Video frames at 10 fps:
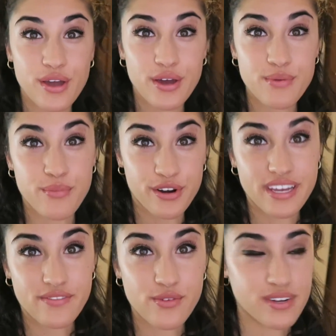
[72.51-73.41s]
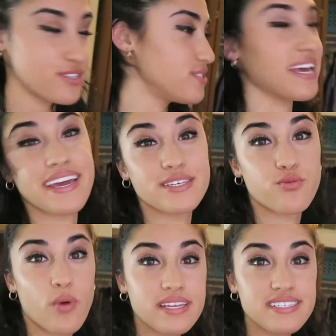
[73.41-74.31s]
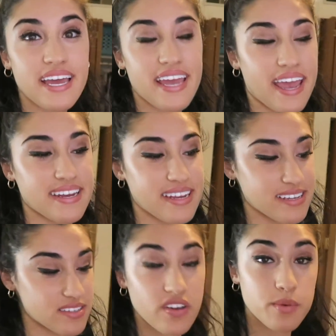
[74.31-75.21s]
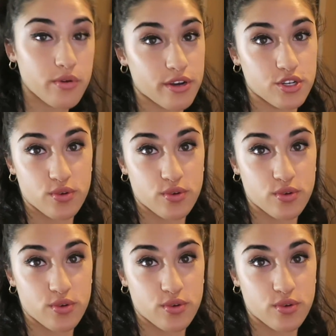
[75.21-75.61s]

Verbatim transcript: Good morning everyone. Today is Wednesday and it is February